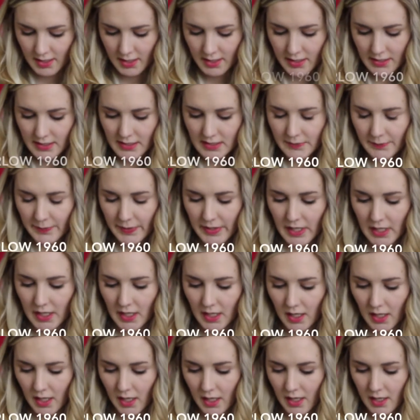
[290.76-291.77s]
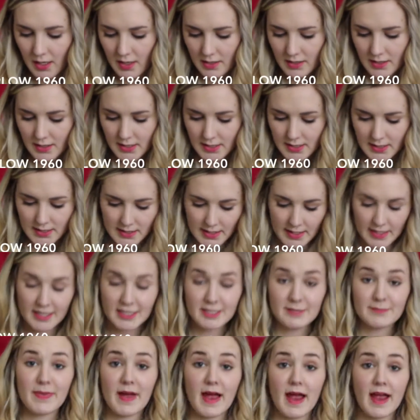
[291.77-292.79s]
This piece
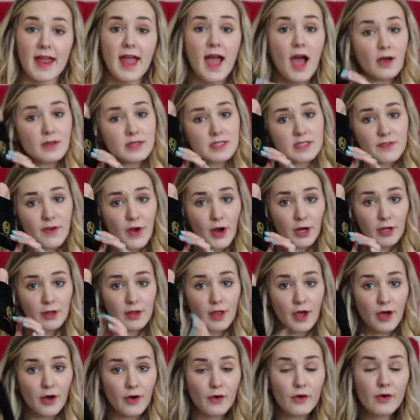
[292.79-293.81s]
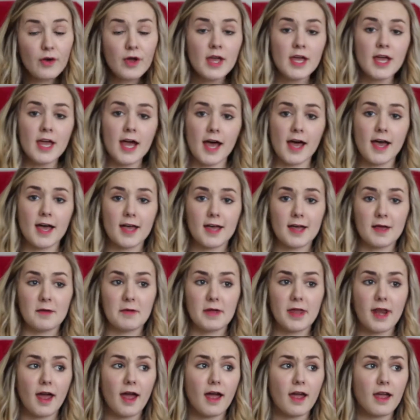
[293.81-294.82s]
is by House of Harlow, um,
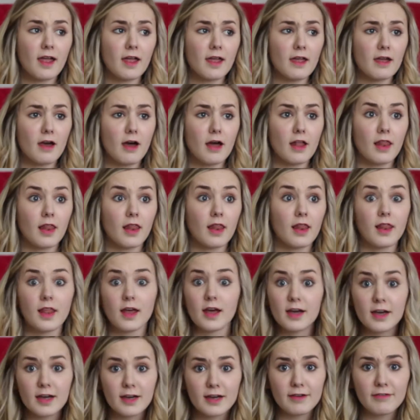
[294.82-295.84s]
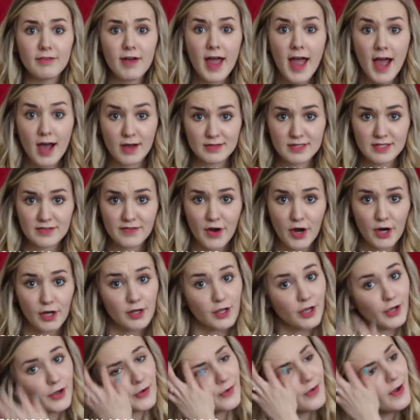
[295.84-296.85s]
and I love House of
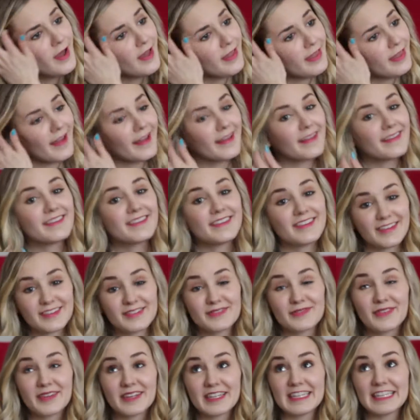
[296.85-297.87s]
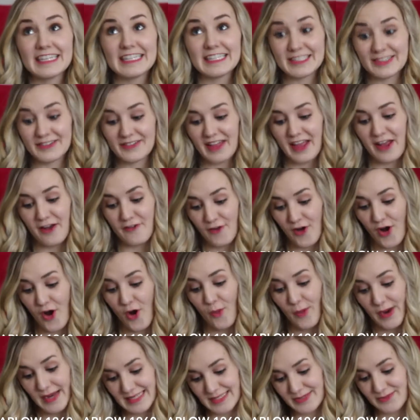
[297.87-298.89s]
Harlow. I just really do. They have
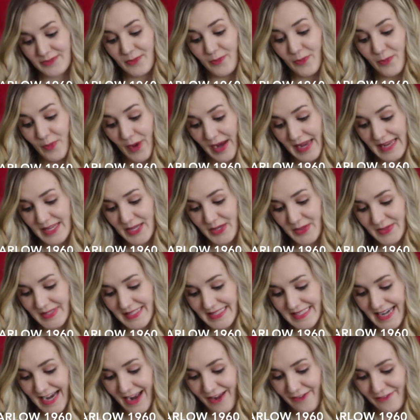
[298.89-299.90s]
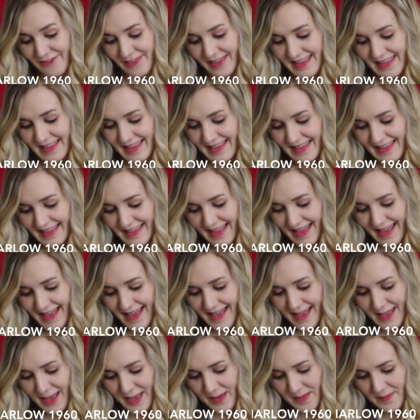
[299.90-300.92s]
always way cute stuff.
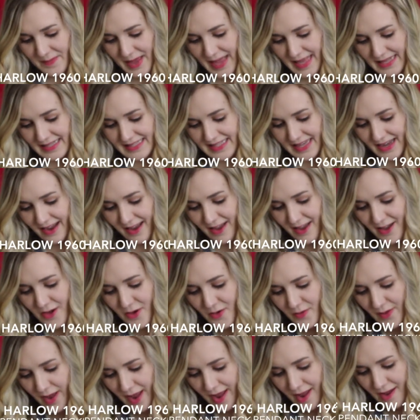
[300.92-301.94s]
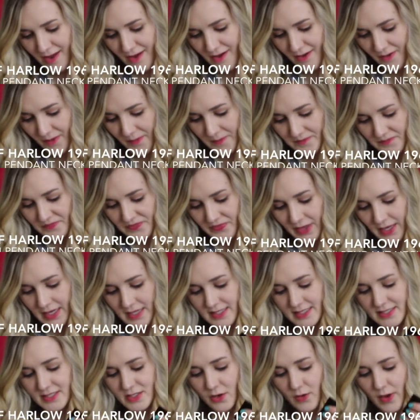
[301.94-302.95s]
Um, and oh wow!
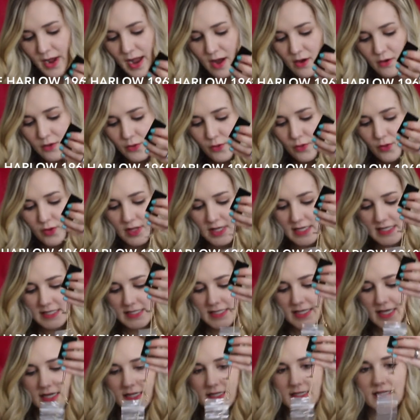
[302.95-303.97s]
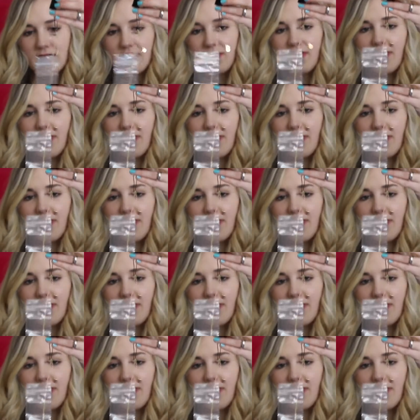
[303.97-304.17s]
So how cool is this?